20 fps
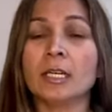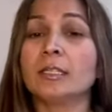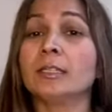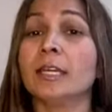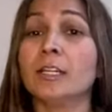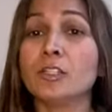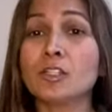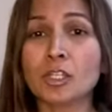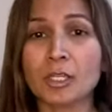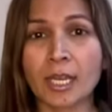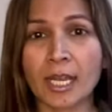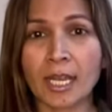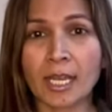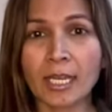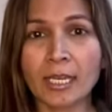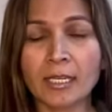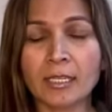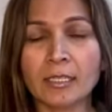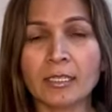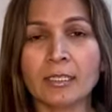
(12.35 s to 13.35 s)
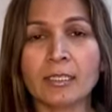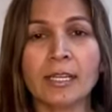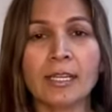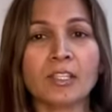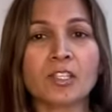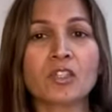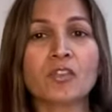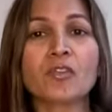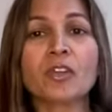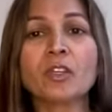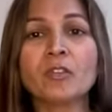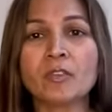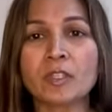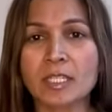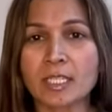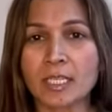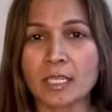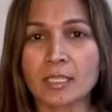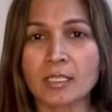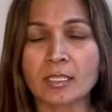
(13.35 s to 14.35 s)
Then today, let's
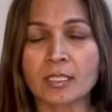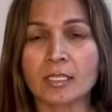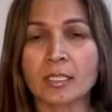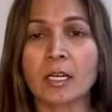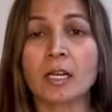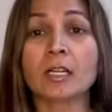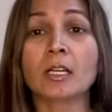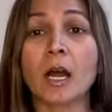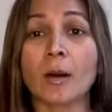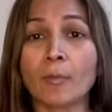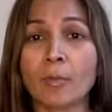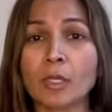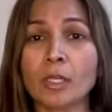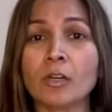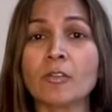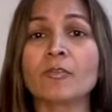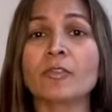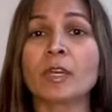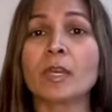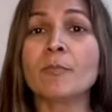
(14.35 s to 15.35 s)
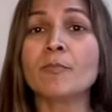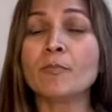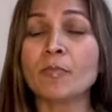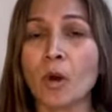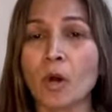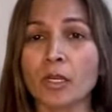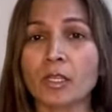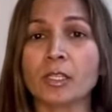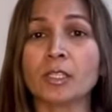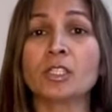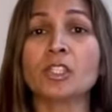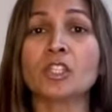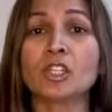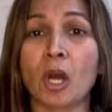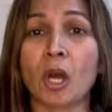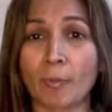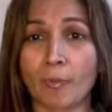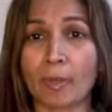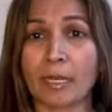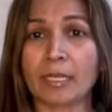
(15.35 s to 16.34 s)
revisit a couple of important
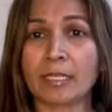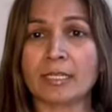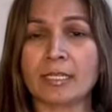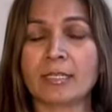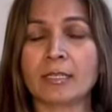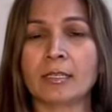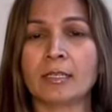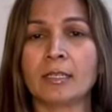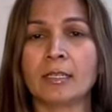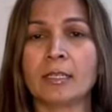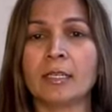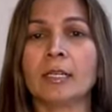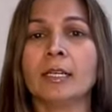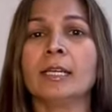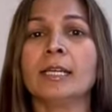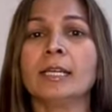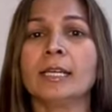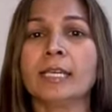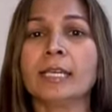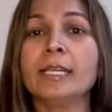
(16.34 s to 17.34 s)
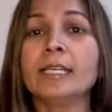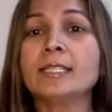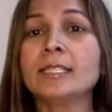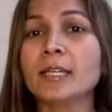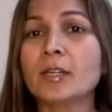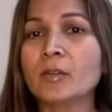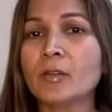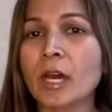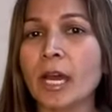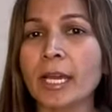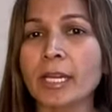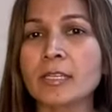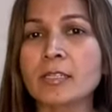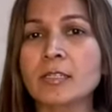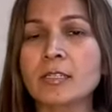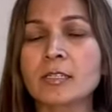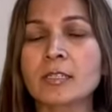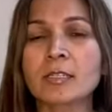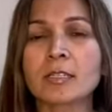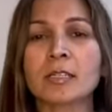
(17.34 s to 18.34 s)
topics. Eating
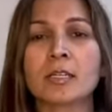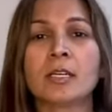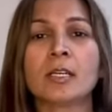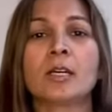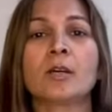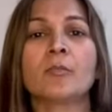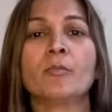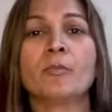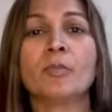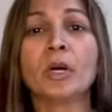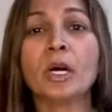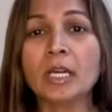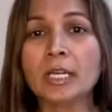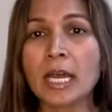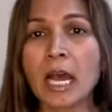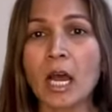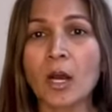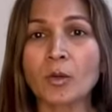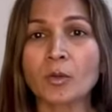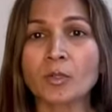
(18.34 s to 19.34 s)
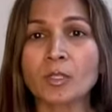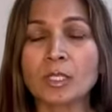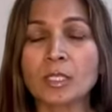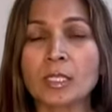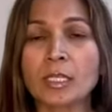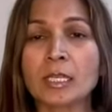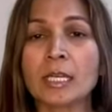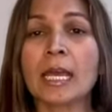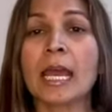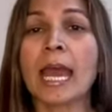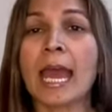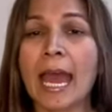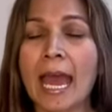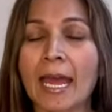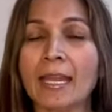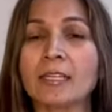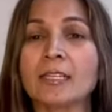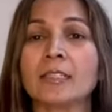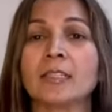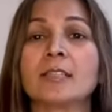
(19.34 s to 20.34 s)
right, burnout,
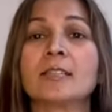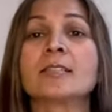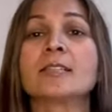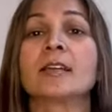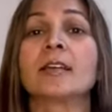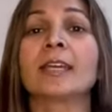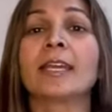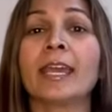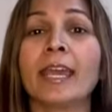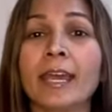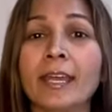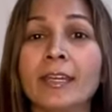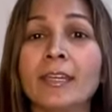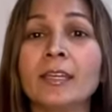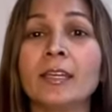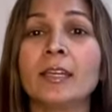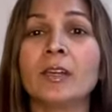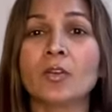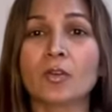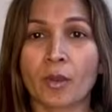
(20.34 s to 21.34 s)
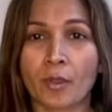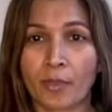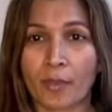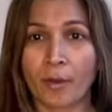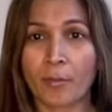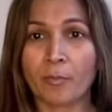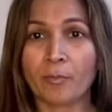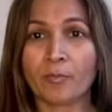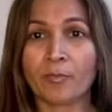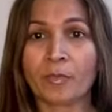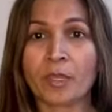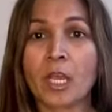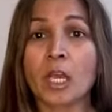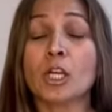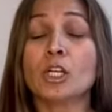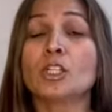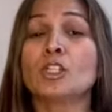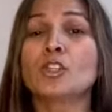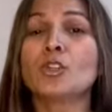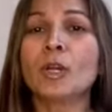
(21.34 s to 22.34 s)
and the circadian rhythm
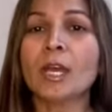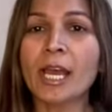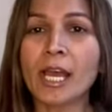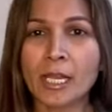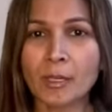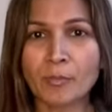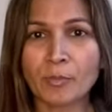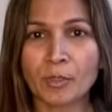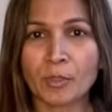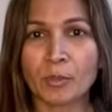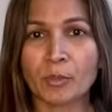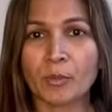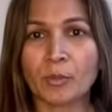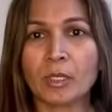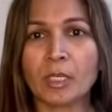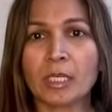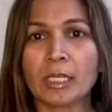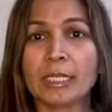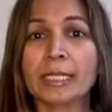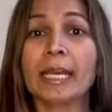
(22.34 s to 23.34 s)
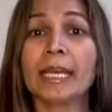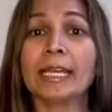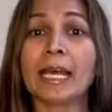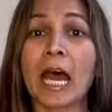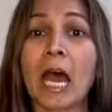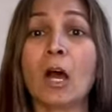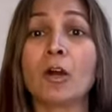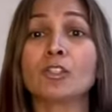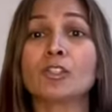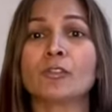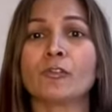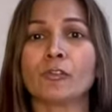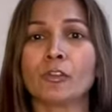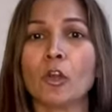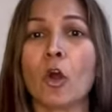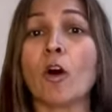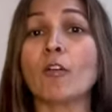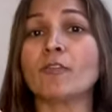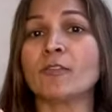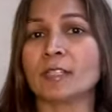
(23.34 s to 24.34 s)
to help you get out of
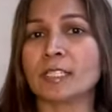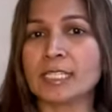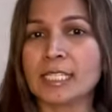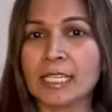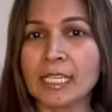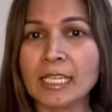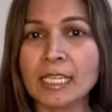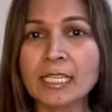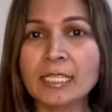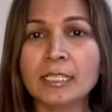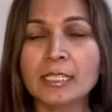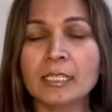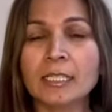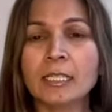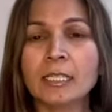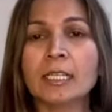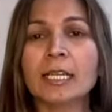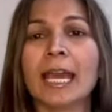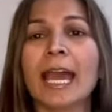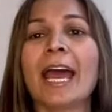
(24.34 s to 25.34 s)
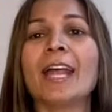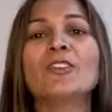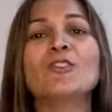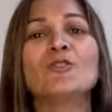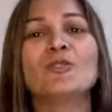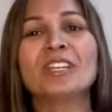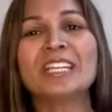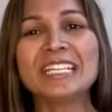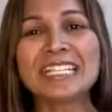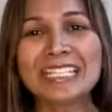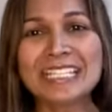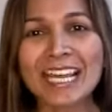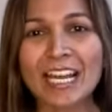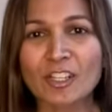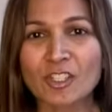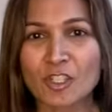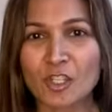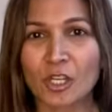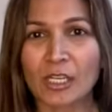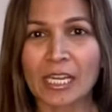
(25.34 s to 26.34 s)
your fatigue and
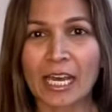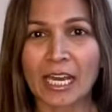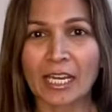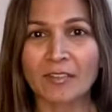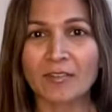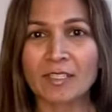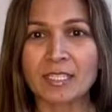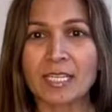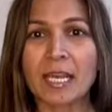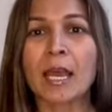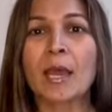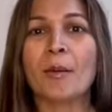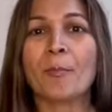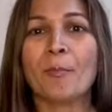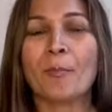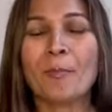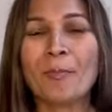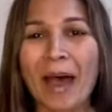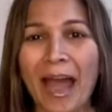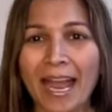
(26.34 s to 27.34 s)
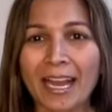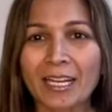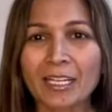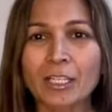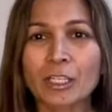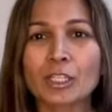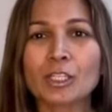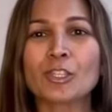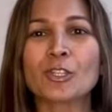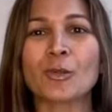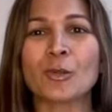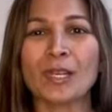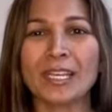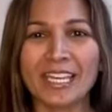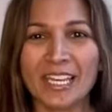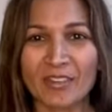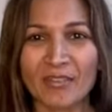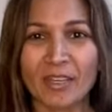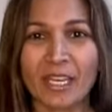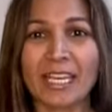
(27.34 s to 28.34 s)
reset your lives back to
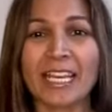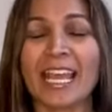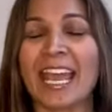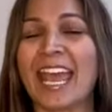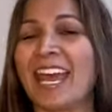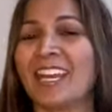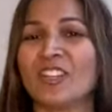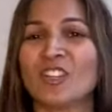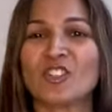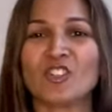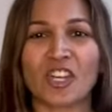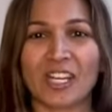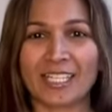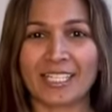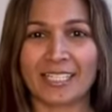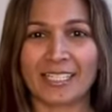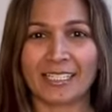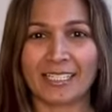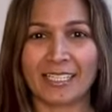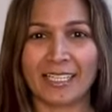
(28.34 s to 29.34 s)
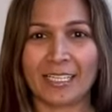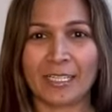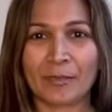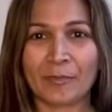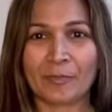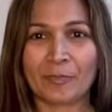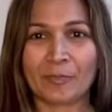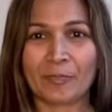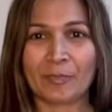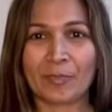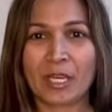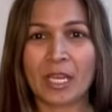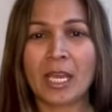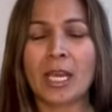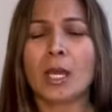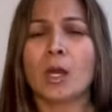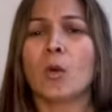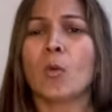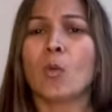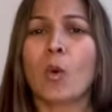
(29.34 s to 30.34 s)
living energetically.
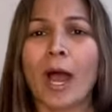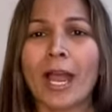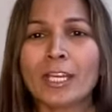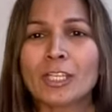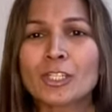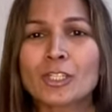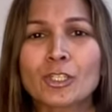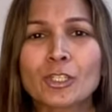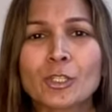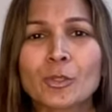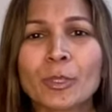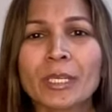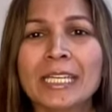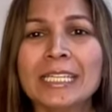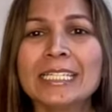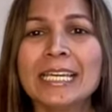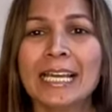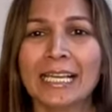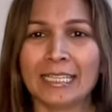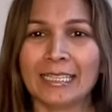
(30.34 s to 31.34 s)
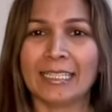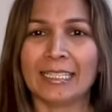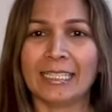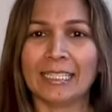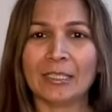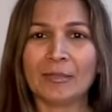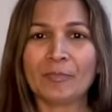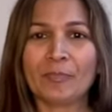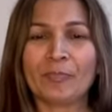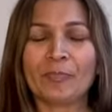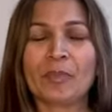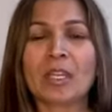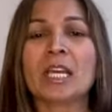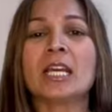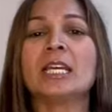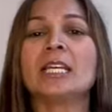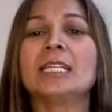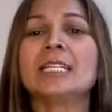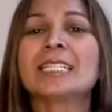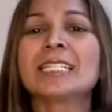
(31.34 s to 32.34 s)
Why should you eat healthy?
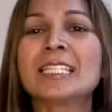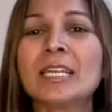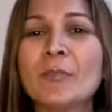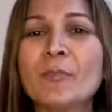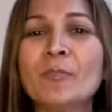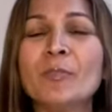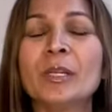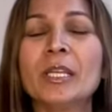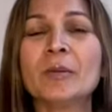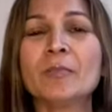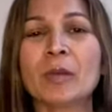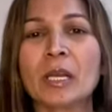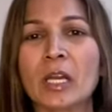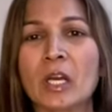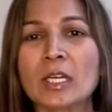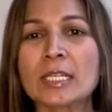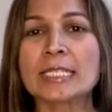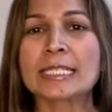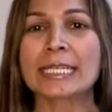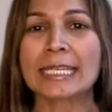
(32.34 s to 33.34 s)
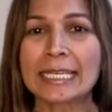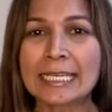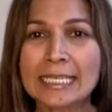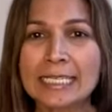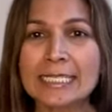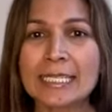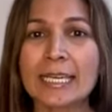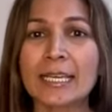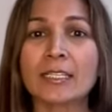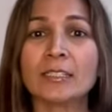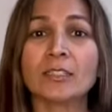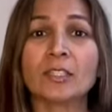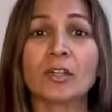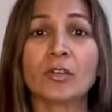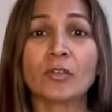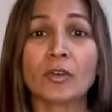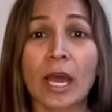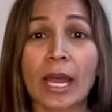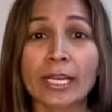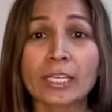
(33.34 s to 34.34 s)
Simply because eating the
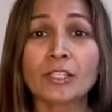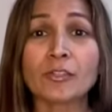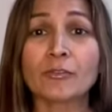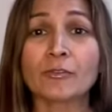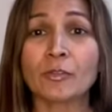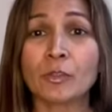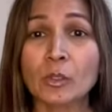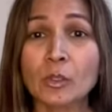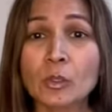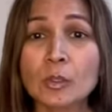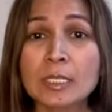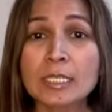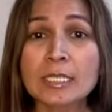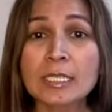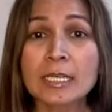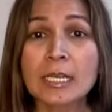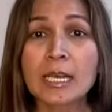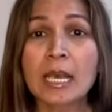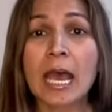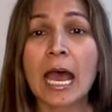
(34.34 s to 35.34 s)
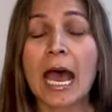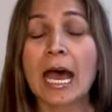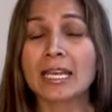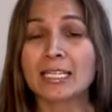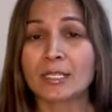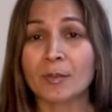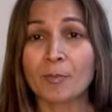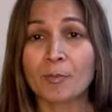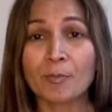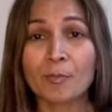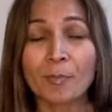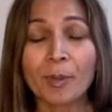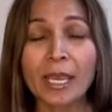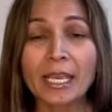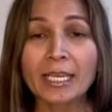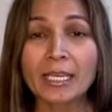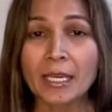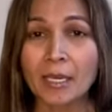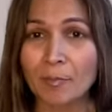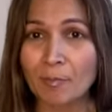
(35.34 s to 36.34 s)
right foods has a
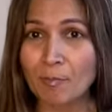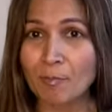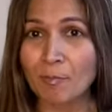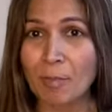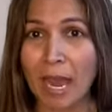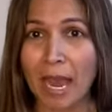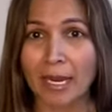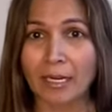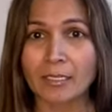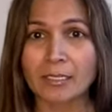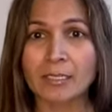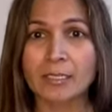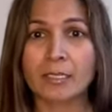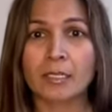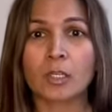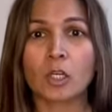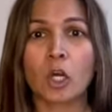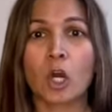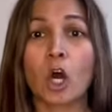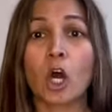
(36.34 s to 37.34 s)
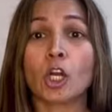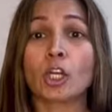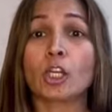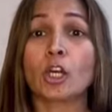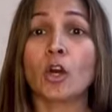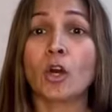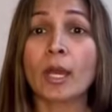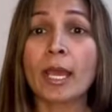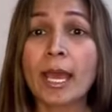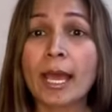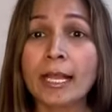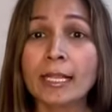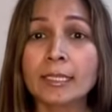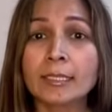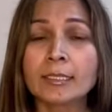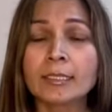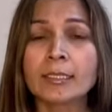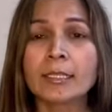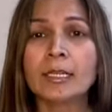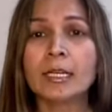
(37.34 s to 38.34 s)
big impact on your
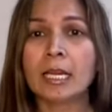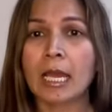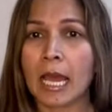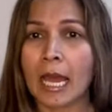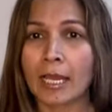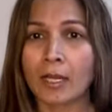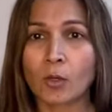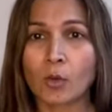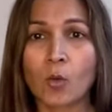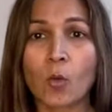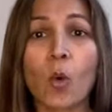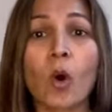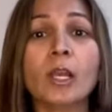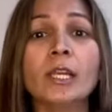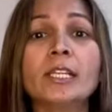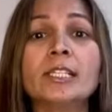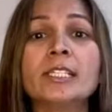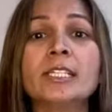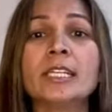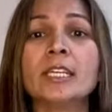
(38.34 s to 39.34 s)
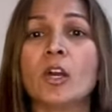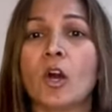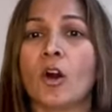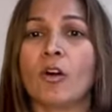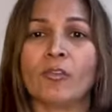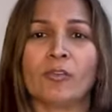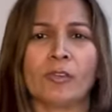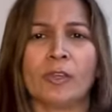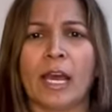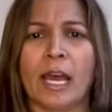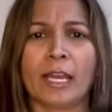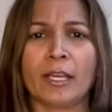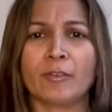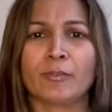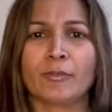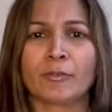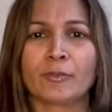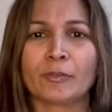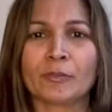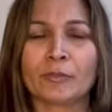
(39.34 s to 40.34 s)
health and quality of
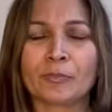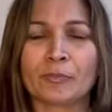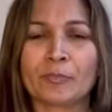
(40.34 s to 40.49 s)
life.